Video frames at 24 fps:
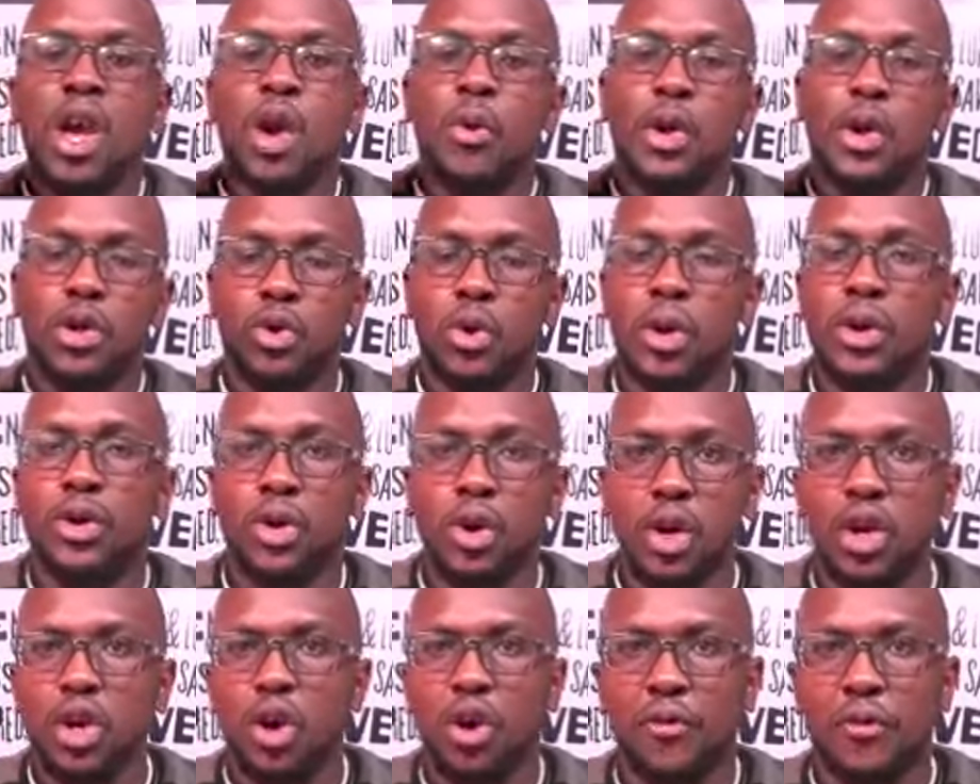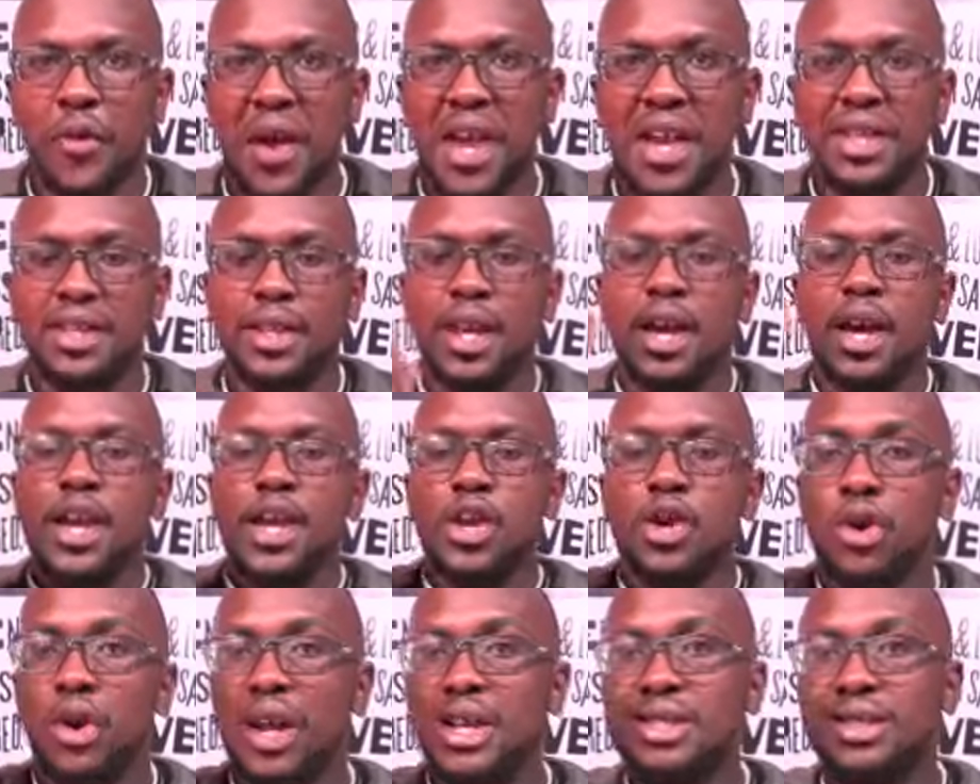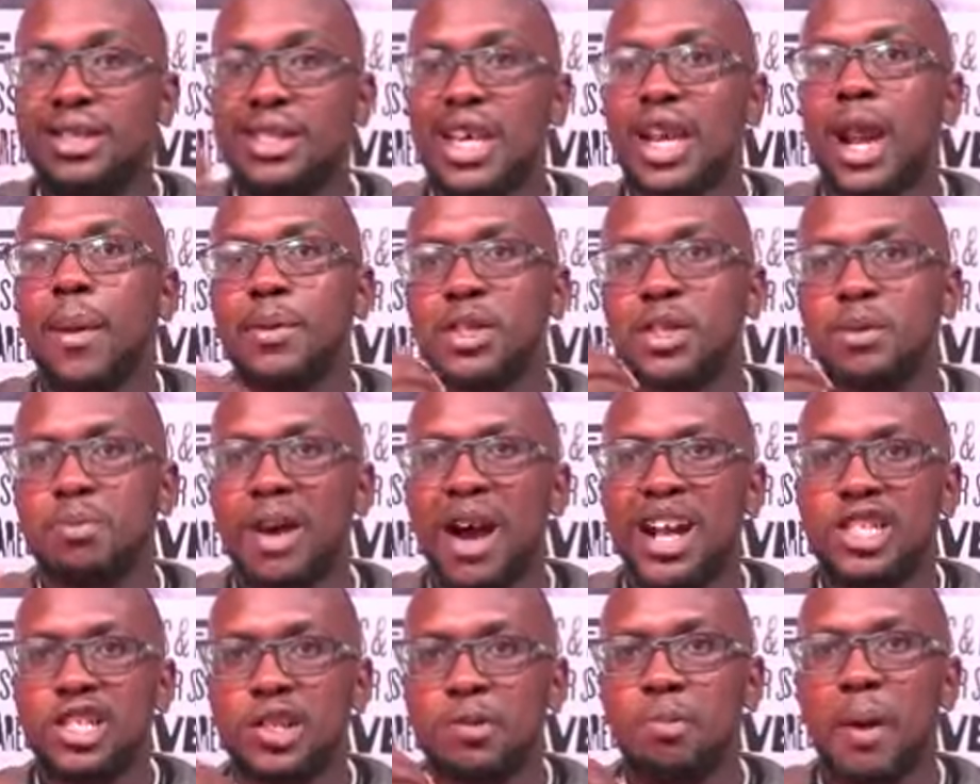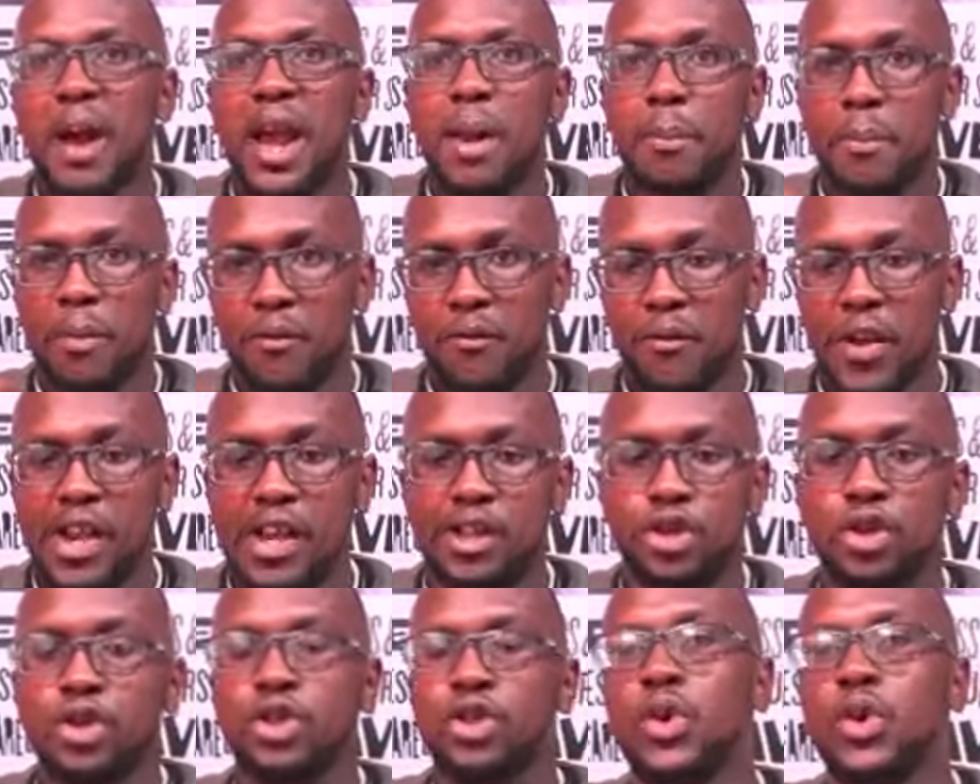When you enroll your face, you can set up smart spying prevention.